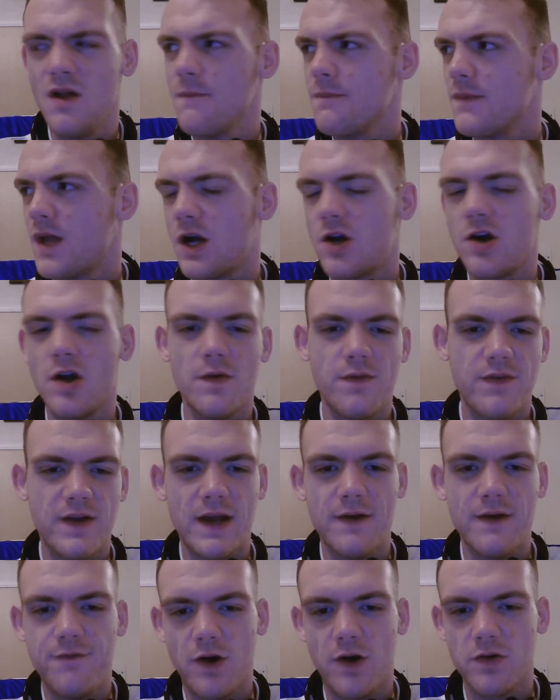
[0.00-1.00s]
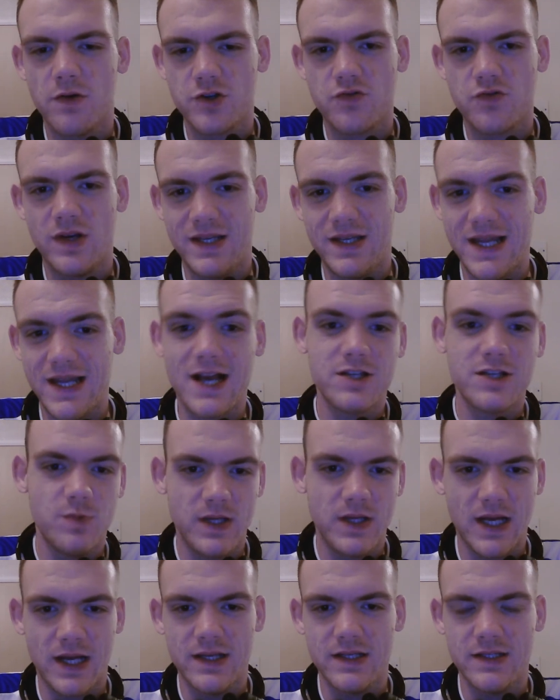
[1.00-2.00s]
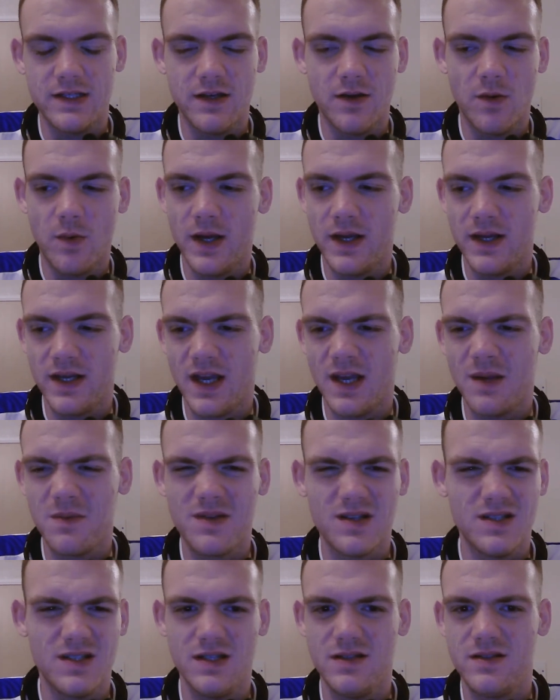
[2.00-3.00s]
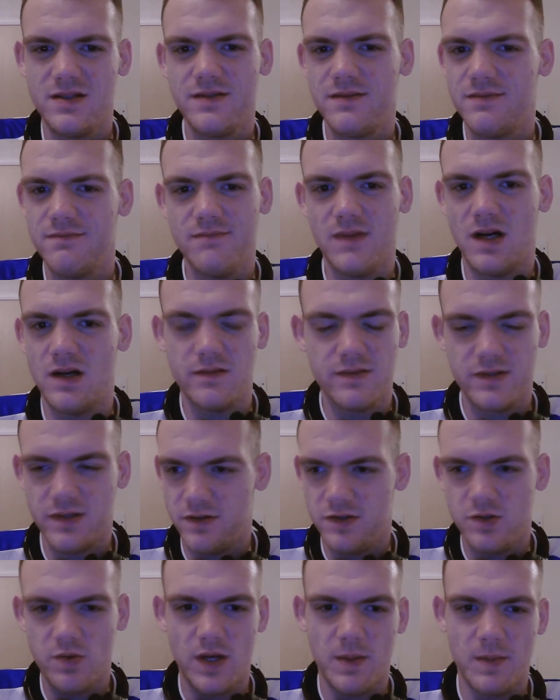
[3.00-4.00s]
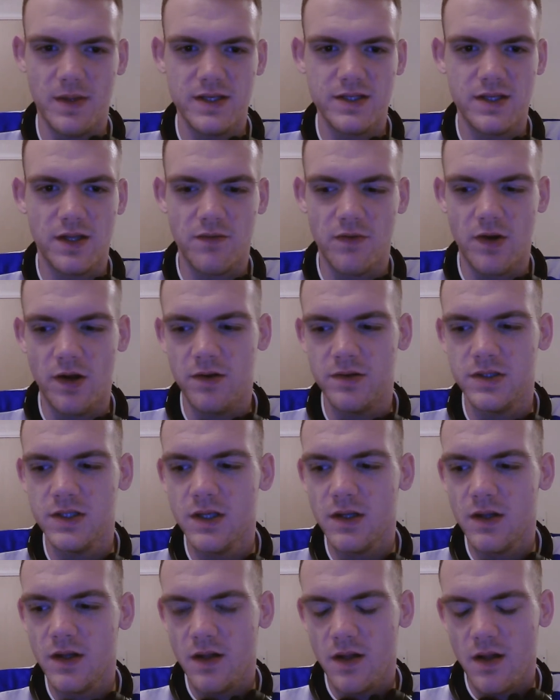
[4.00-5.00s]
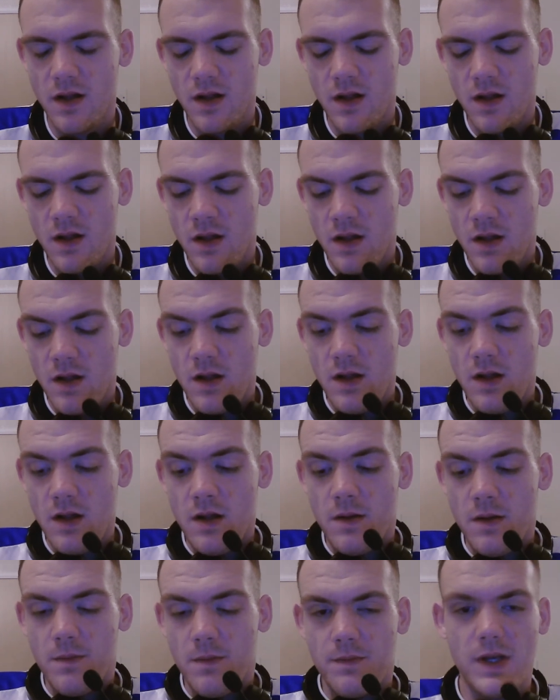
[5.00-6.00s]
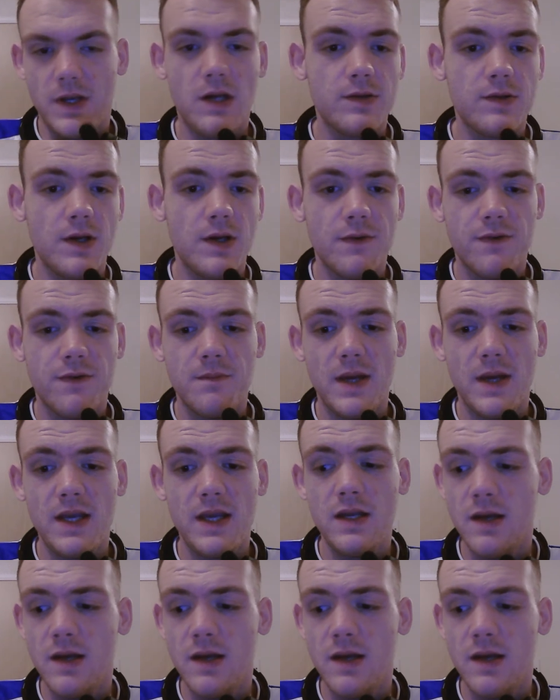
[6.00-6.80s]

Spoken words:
I kind of forget Forest Green next weekend is an away game, because it's only 20 minutes up the road. But that'll do it for me.